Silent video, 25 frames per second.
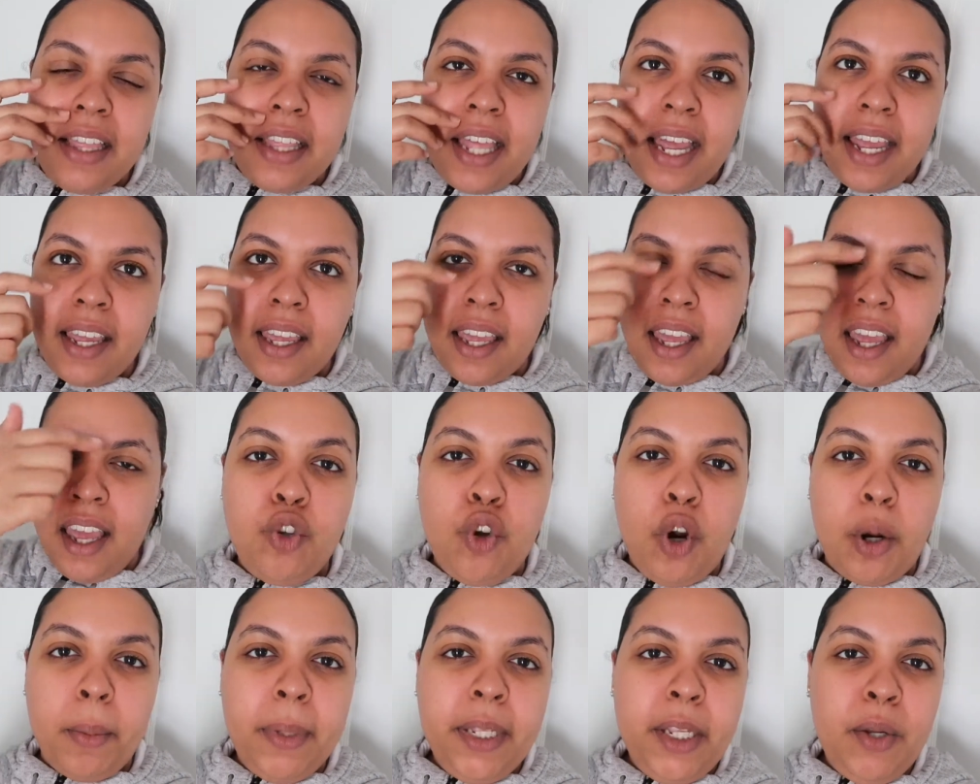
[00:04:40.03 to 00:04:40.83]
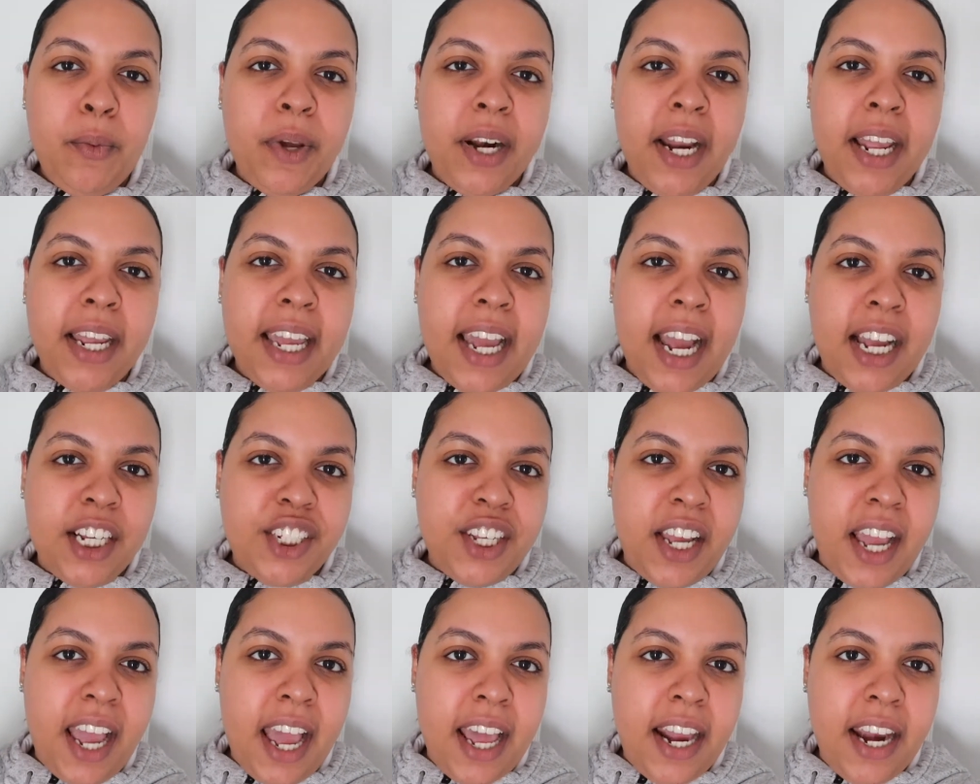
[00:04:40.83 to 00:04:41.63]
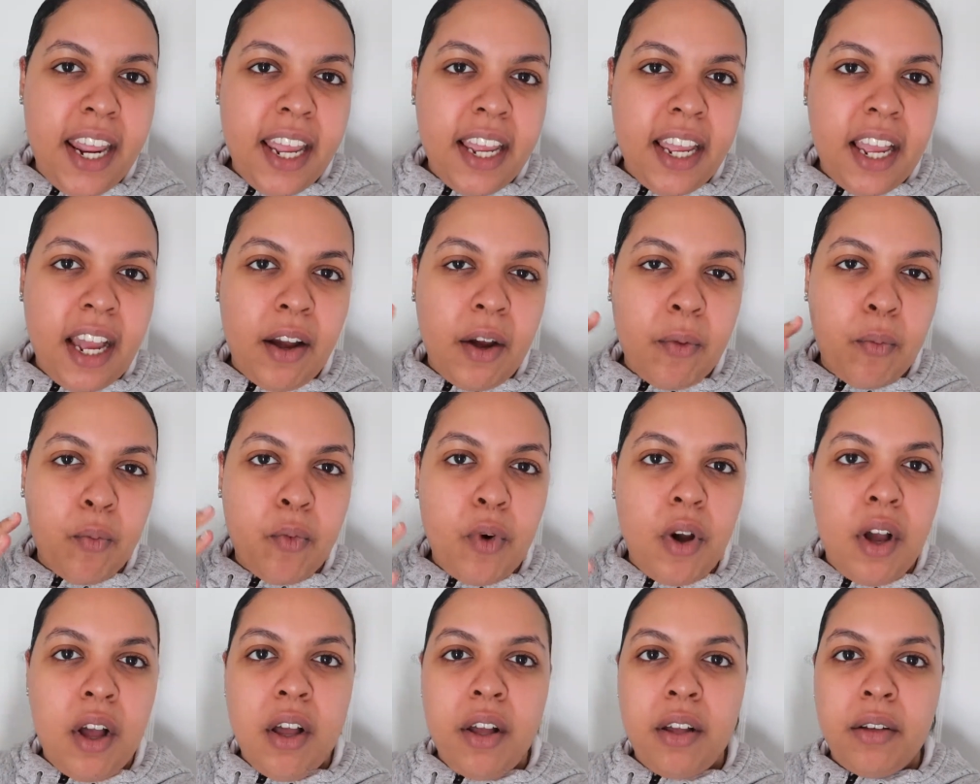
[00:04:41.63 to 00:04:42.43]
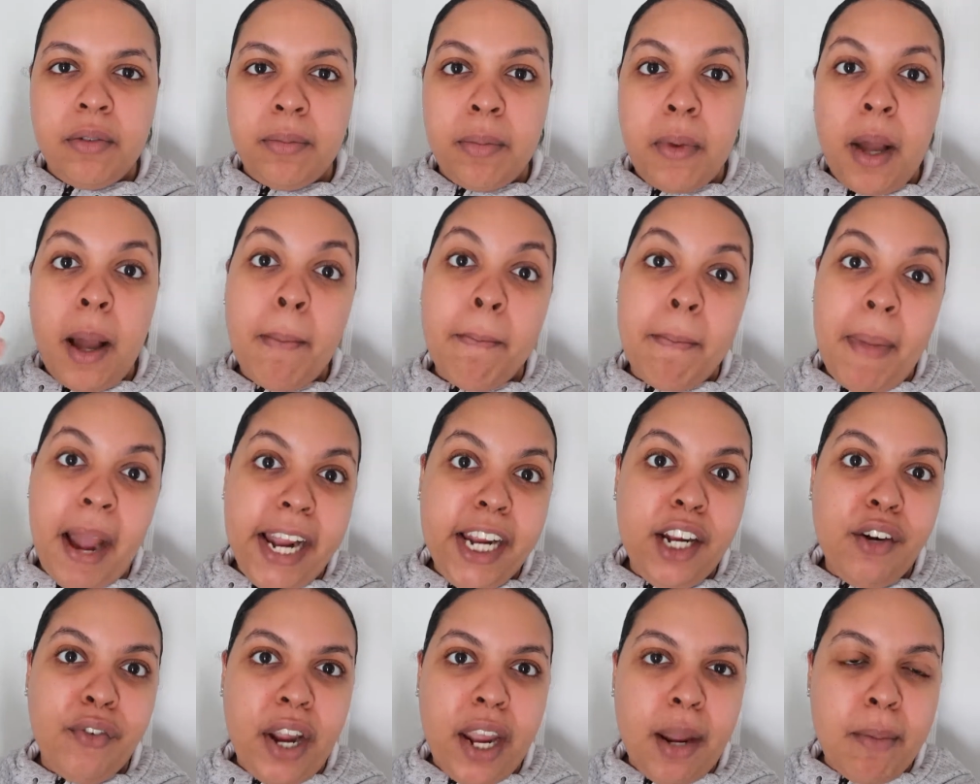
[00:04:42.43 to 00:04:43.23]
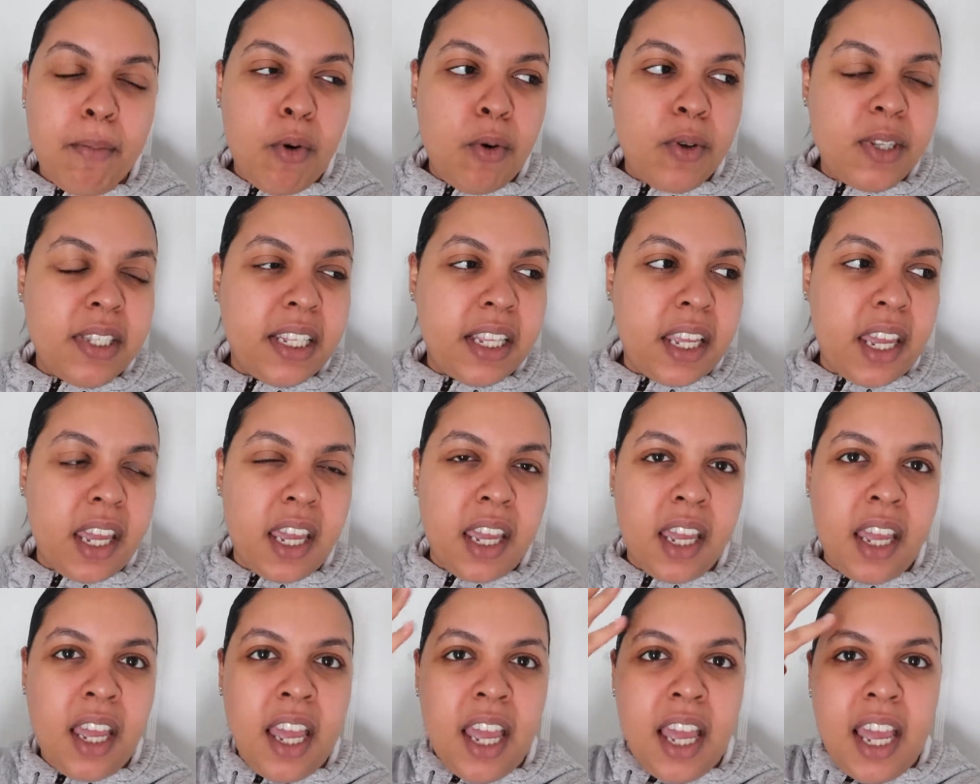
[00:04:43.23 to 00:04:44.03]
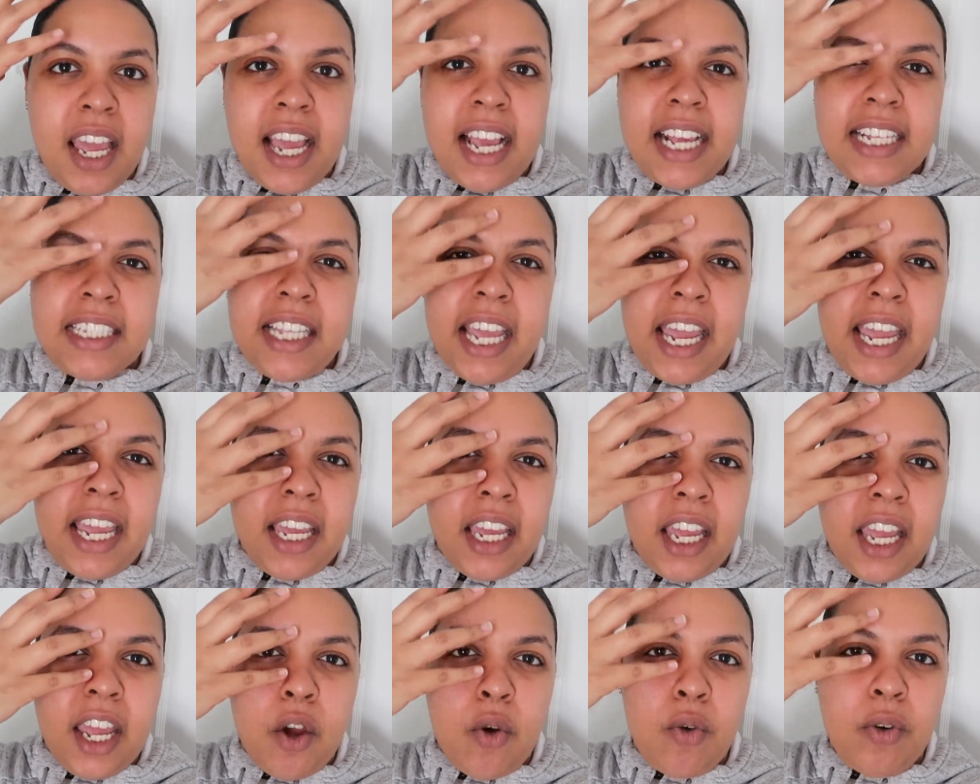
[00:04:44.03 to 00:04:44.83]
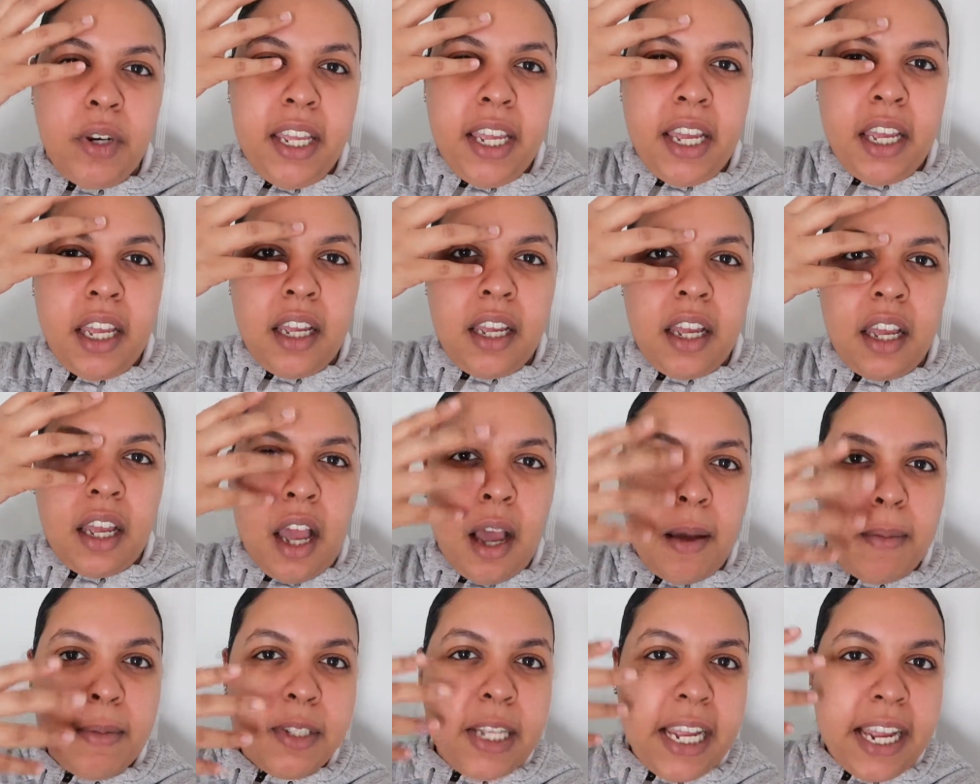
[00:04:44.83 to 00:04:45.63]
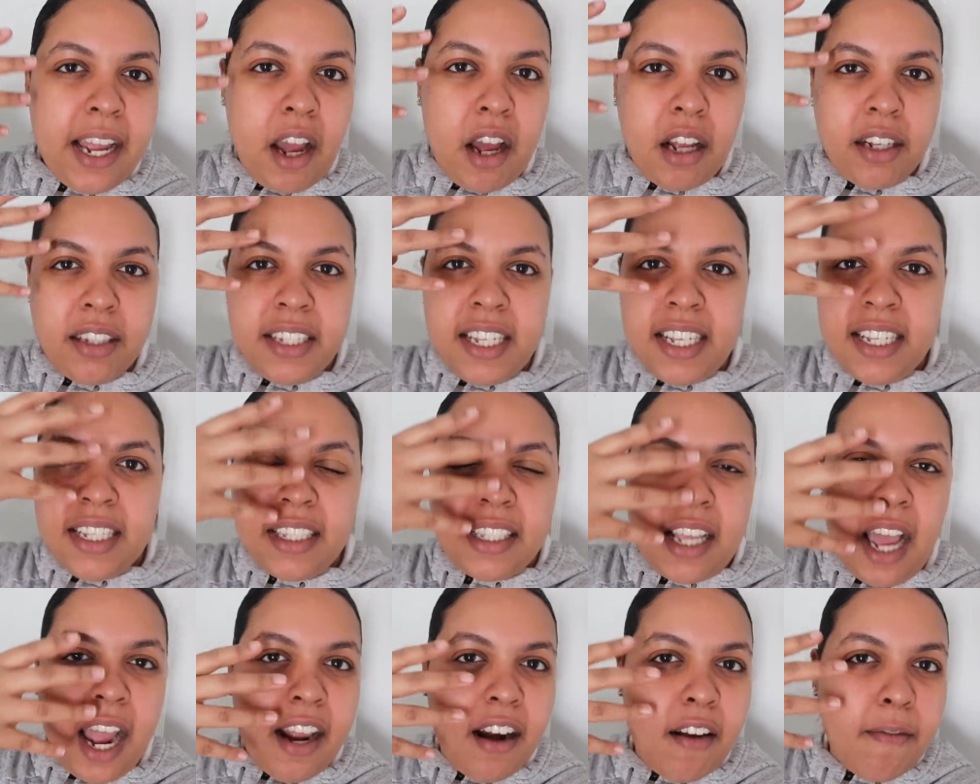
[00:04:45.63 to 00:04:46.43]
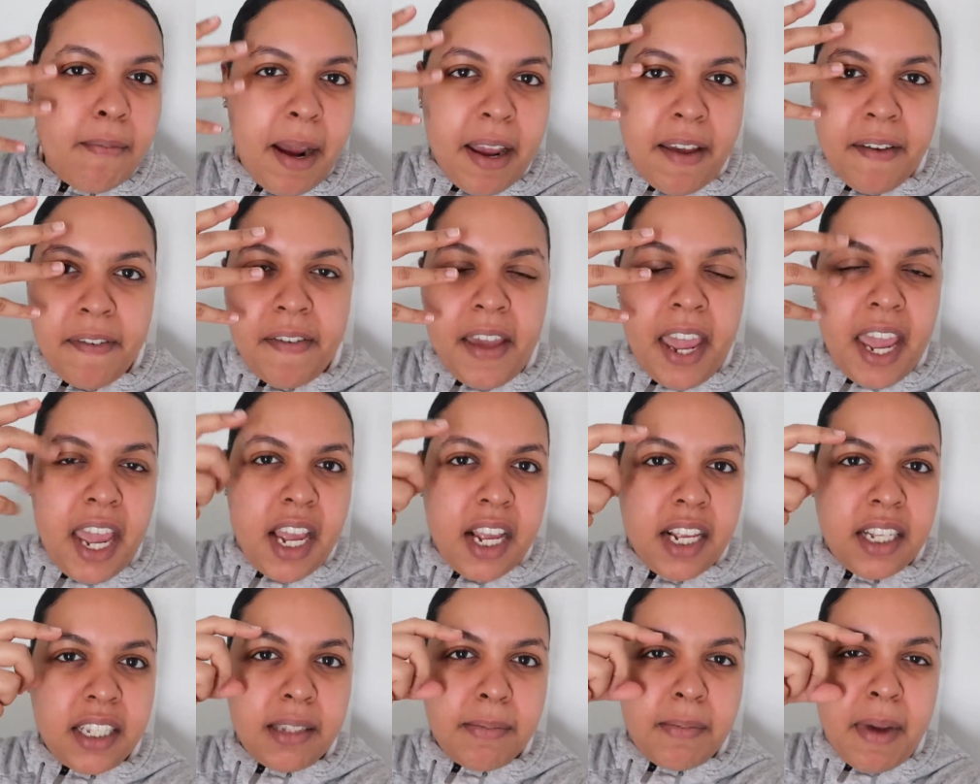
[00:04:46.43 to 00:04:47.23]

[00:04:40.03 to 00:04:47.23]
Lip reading: Like, normally when I catch a headache, well, a migraine mostly, it's like it only comes like on this side of my face.